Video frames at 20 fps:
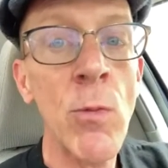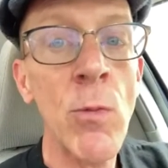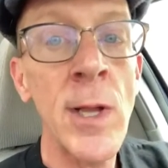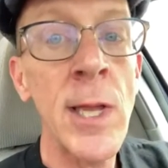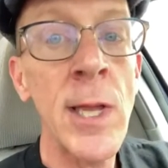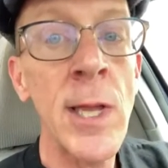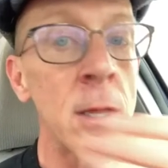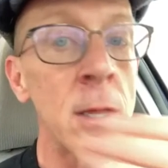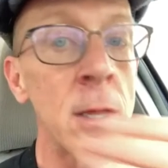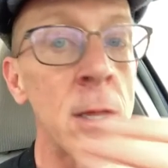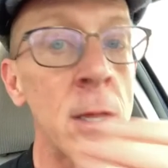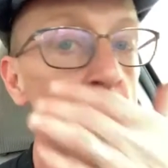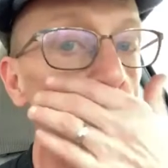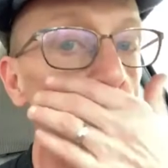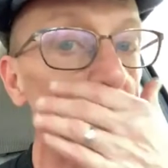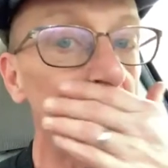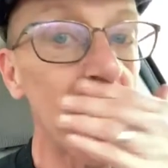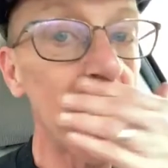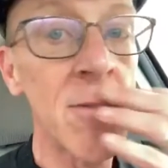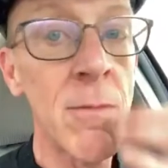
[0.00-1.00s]
I love that
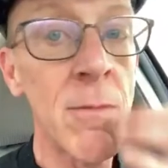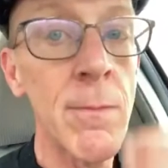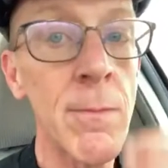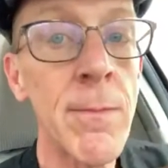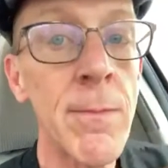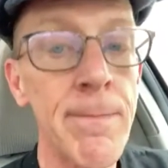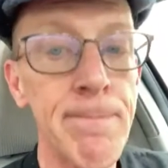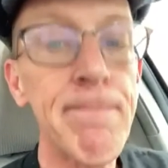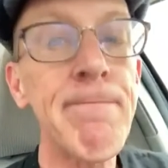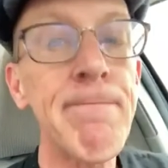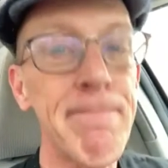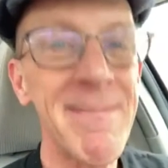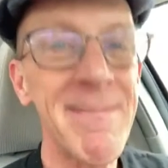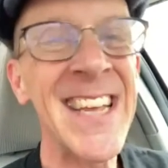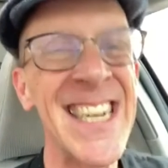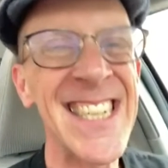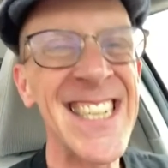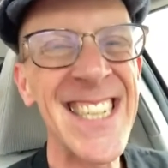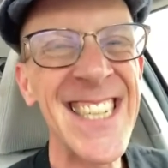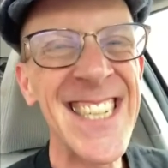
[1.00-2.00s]
section. I love
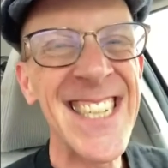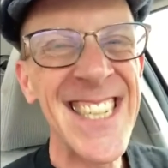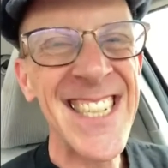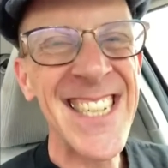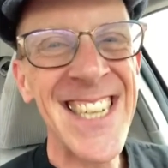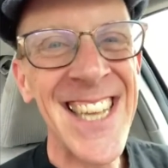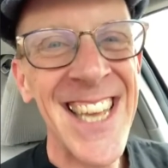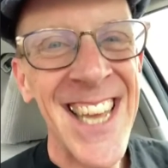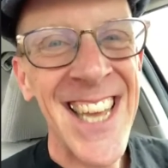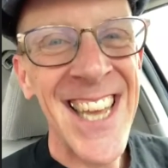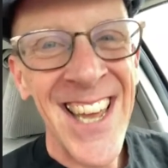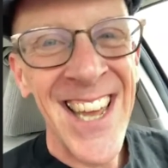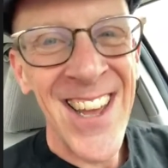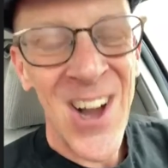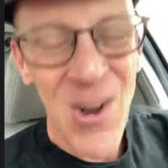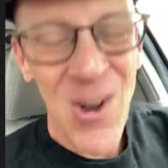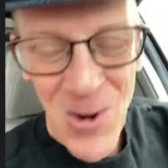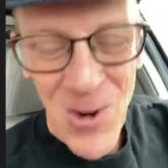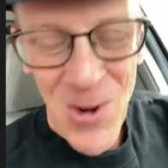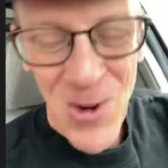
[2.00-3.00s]
that section. If you like
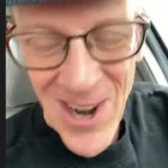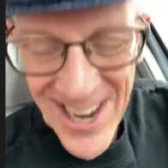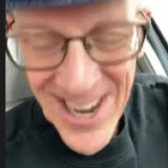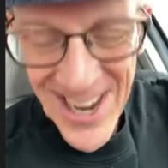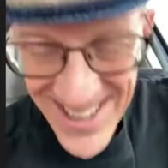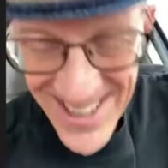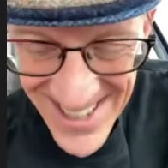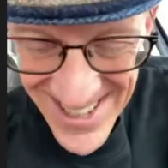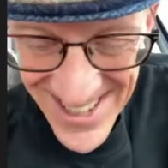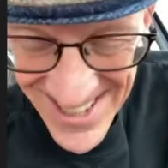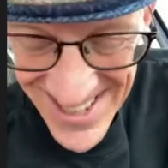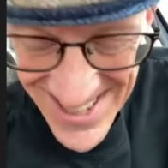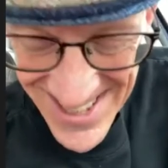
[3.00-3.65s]
certain